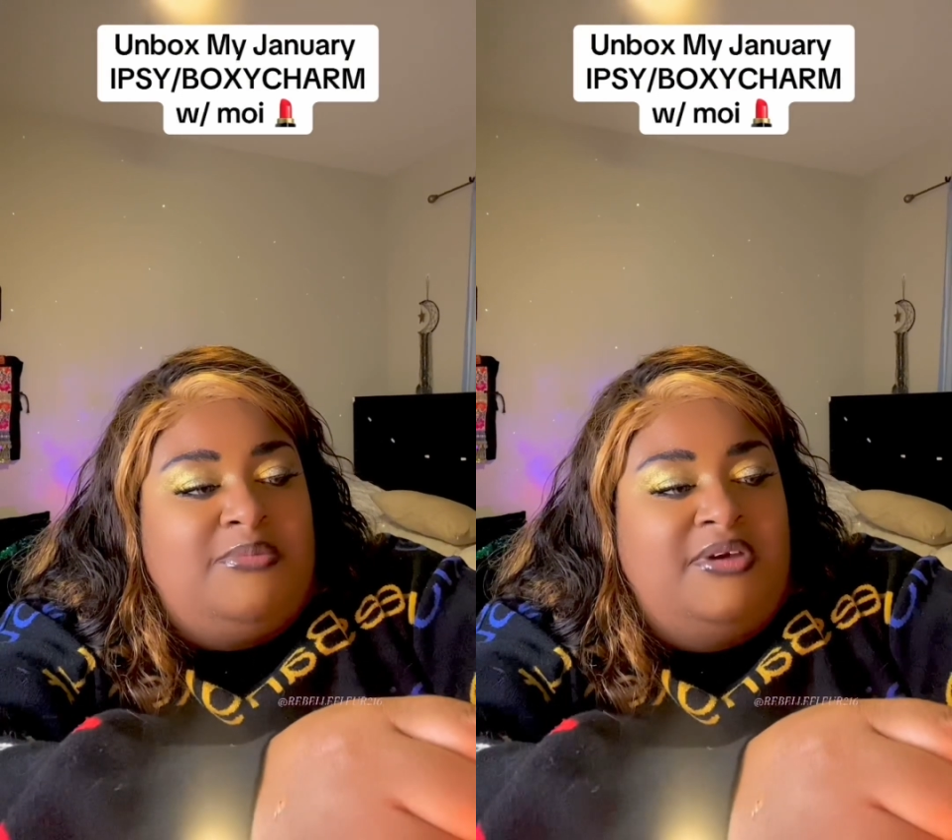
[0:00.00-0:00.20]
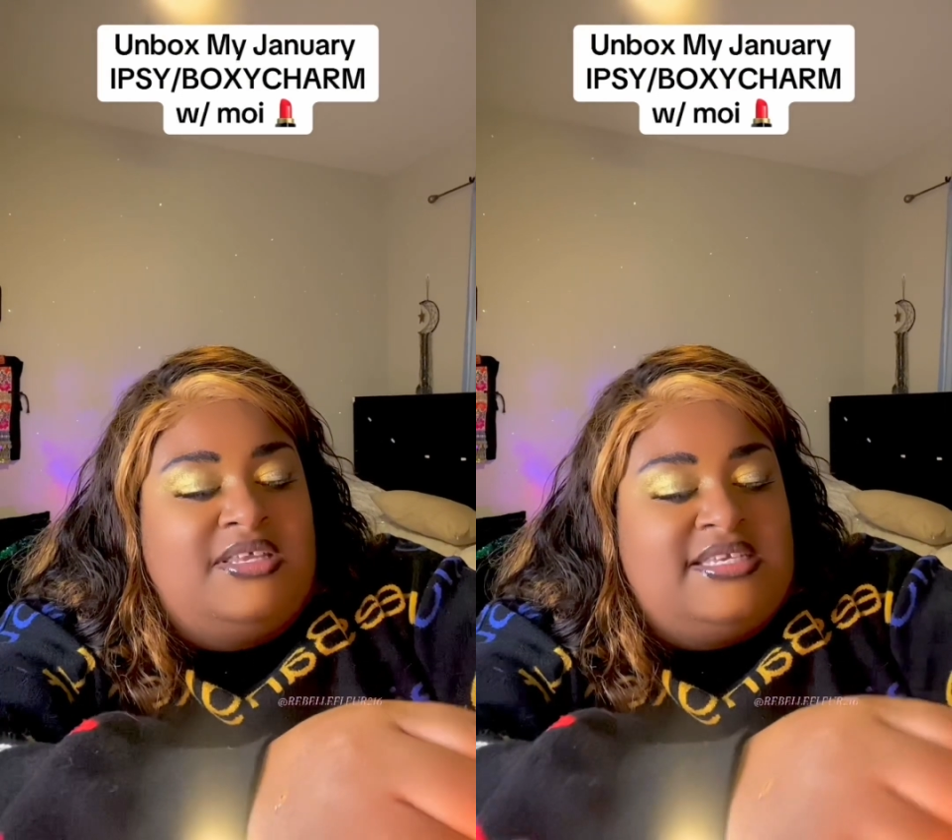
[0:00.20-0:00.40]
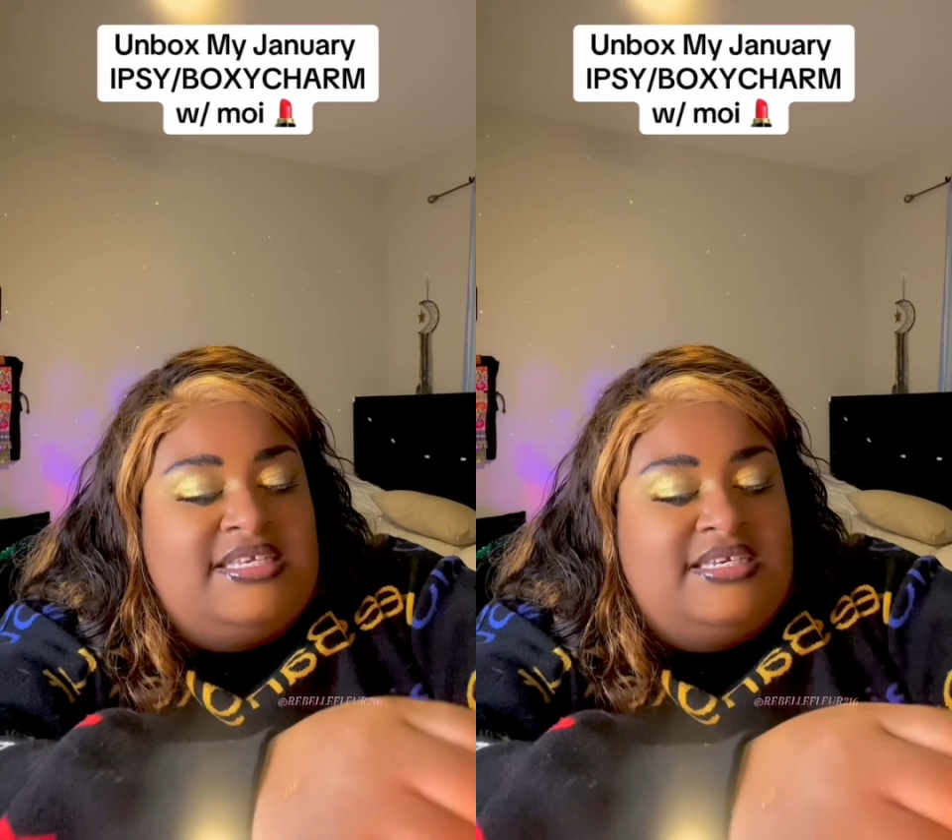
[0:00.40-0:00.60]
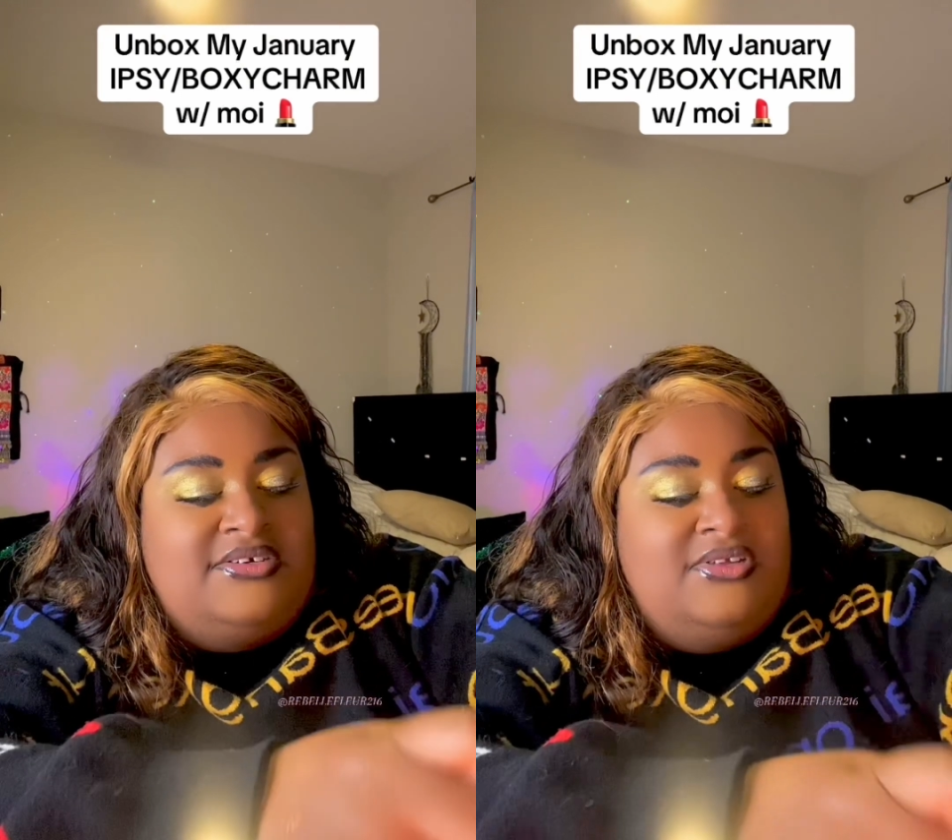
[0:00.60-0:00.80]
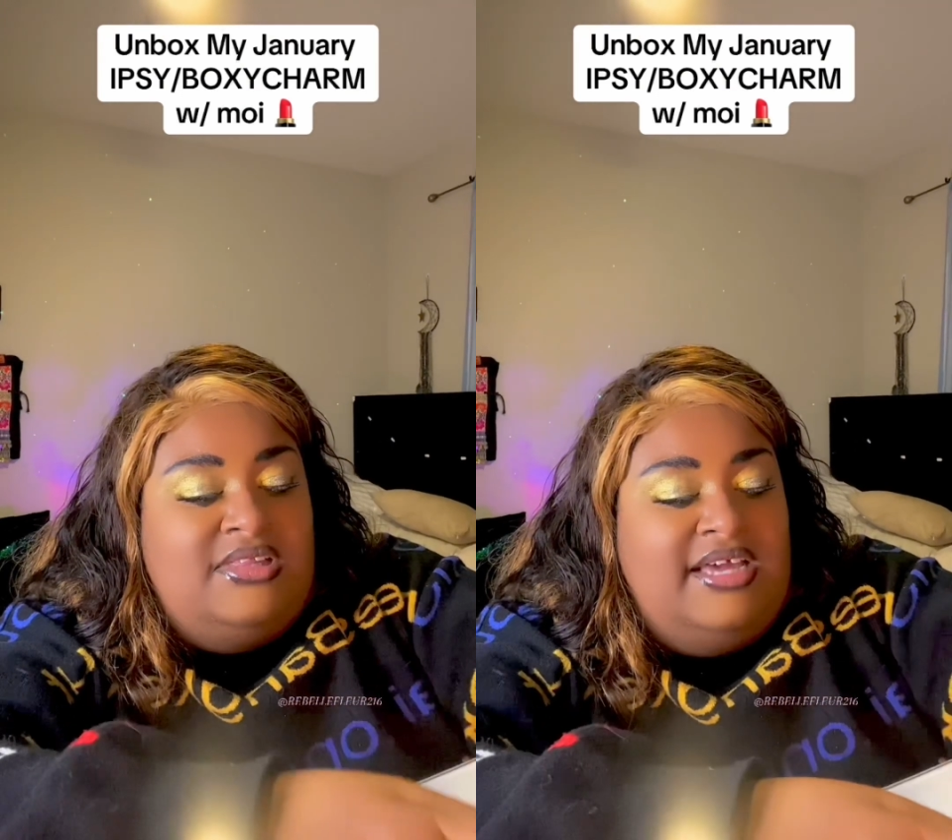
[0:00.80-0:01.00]
but
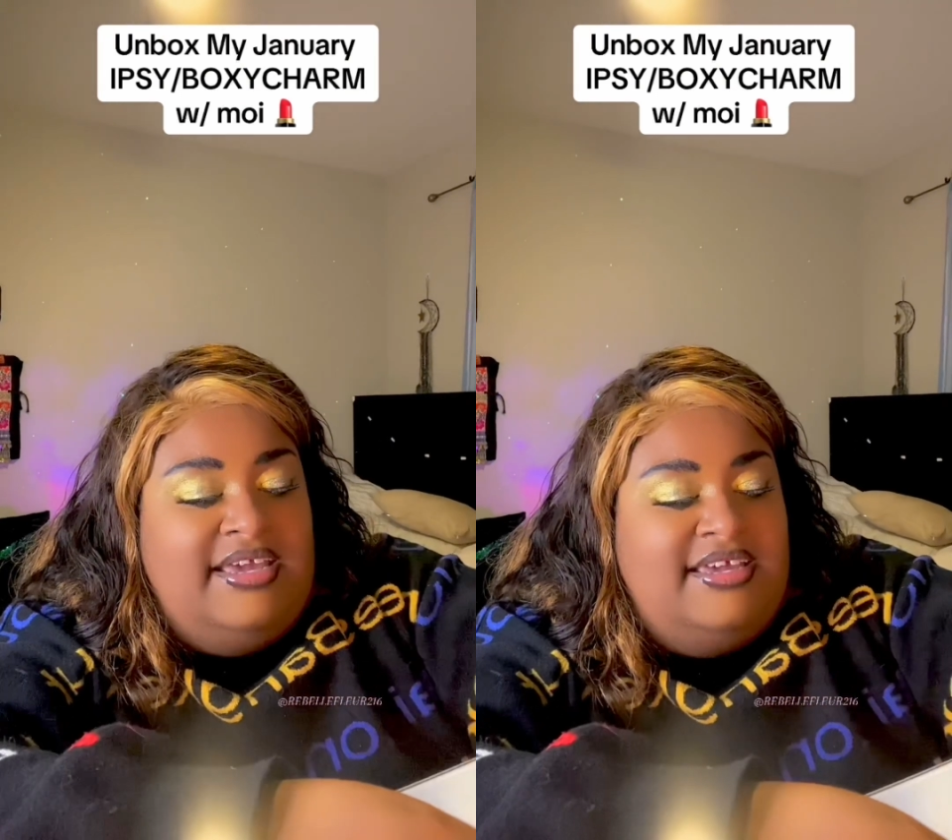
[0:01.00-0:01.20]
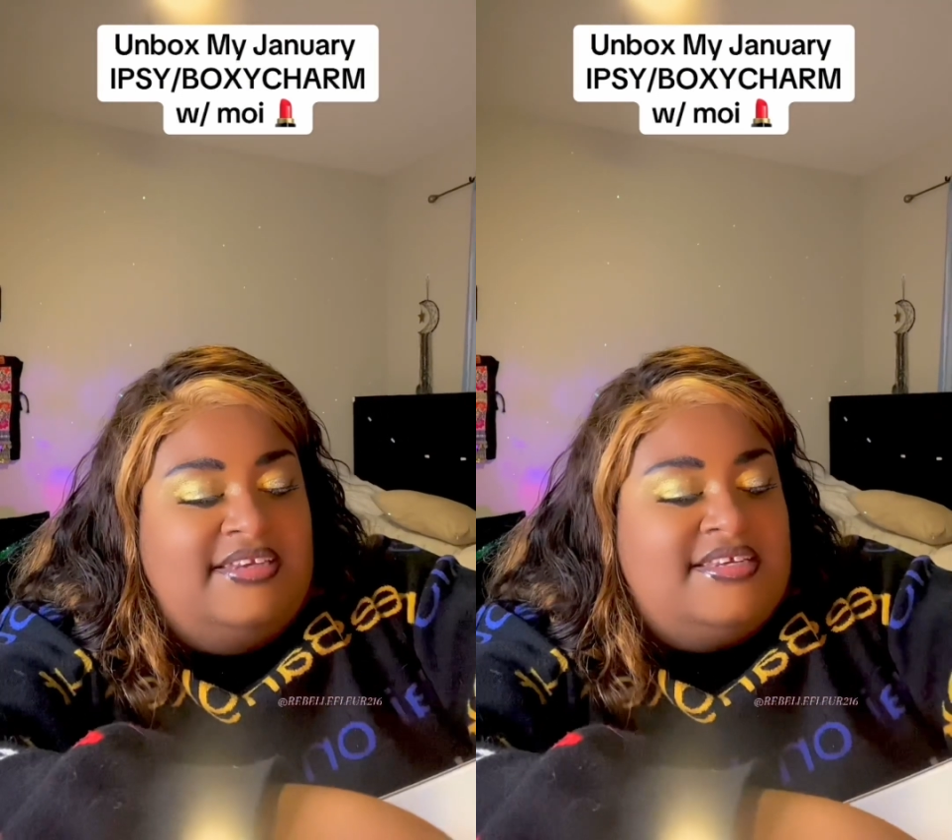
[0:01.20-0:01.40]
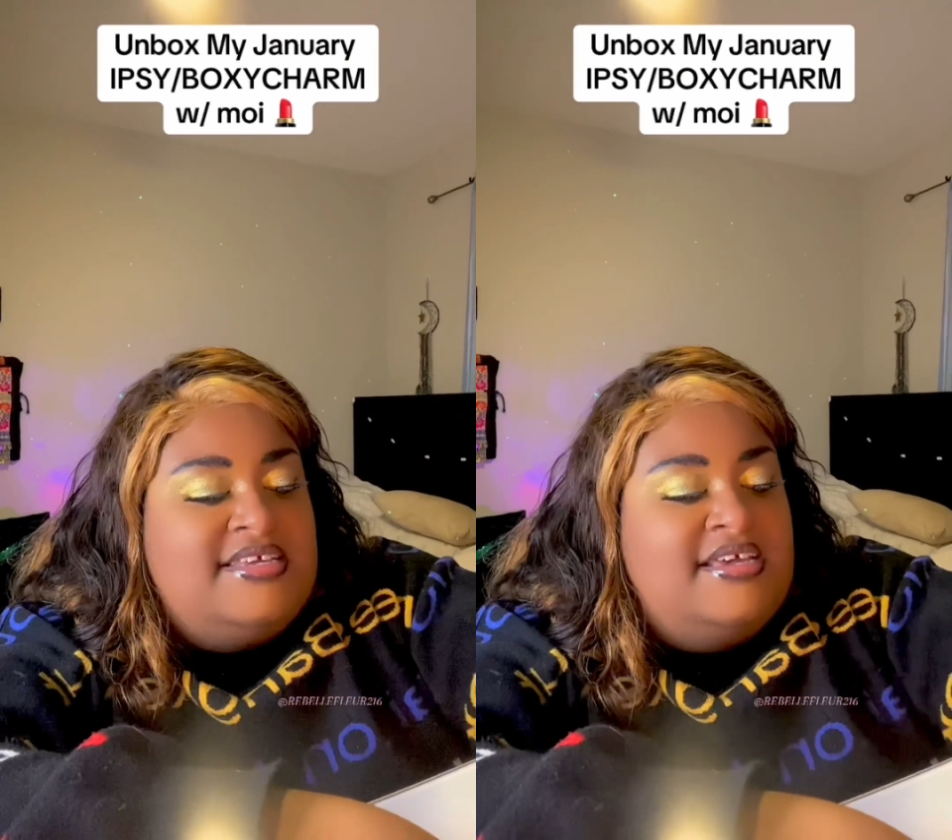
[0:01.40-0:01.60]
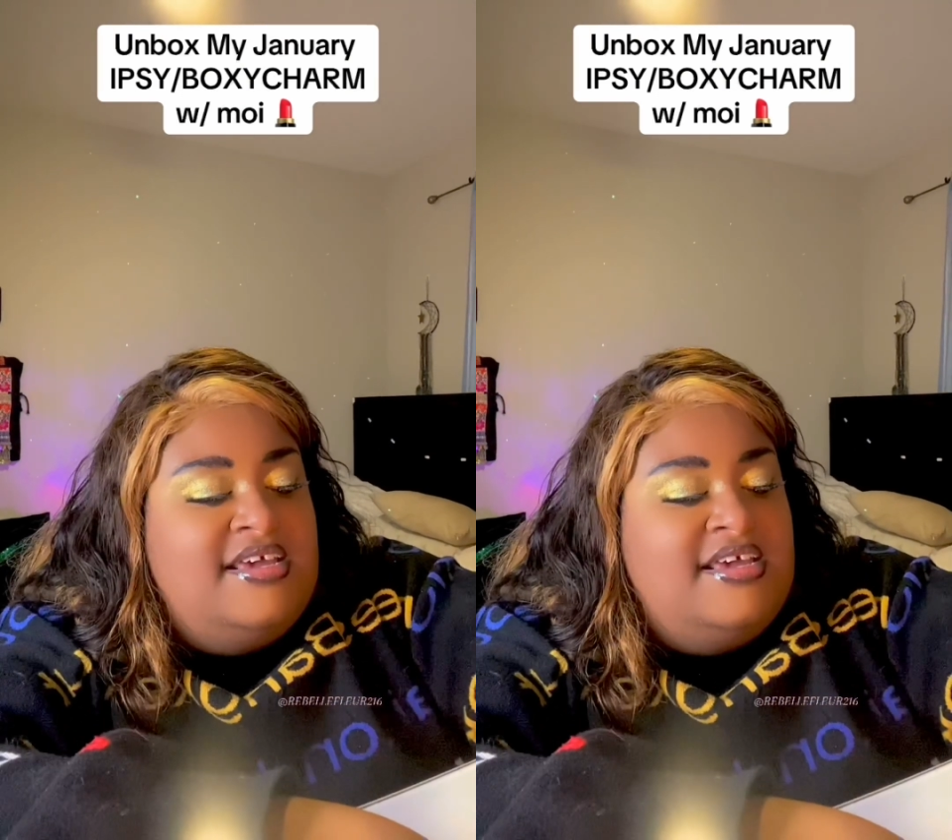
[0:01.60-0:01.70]
still light.